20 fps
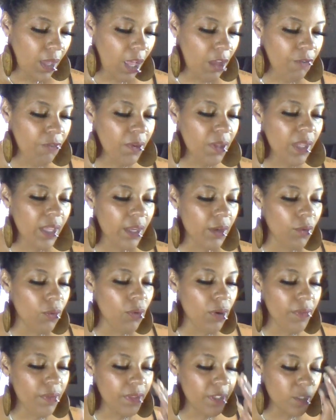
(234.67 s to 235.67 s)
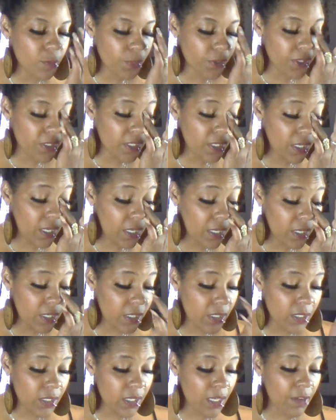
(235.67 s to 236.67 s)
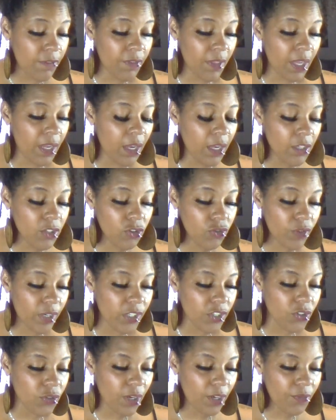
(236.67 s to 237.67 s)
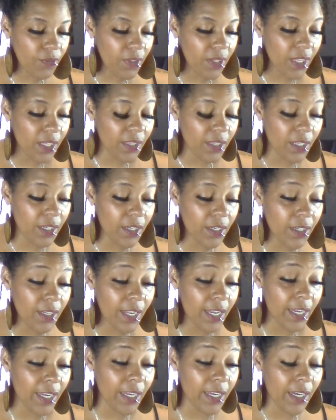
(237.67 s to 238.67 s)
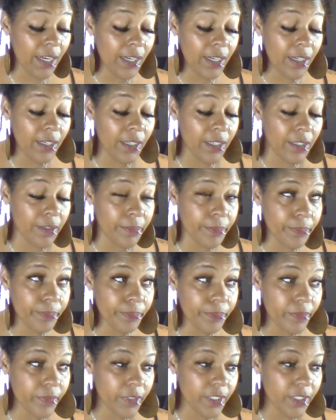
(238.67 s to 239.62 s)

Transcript: I feel like whoever this person is, if they undress you, I feel like they're like um